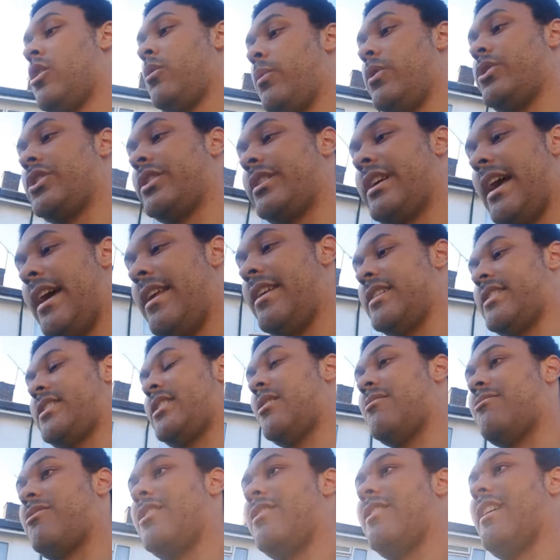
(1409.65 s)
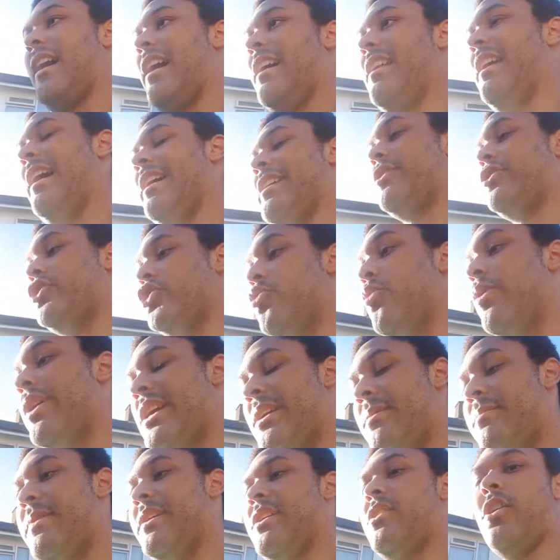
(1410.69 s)
Which, again, is something that I like
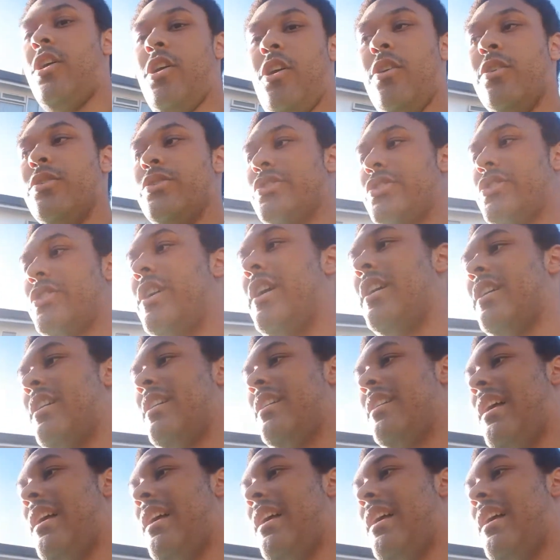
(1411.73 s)
doing because,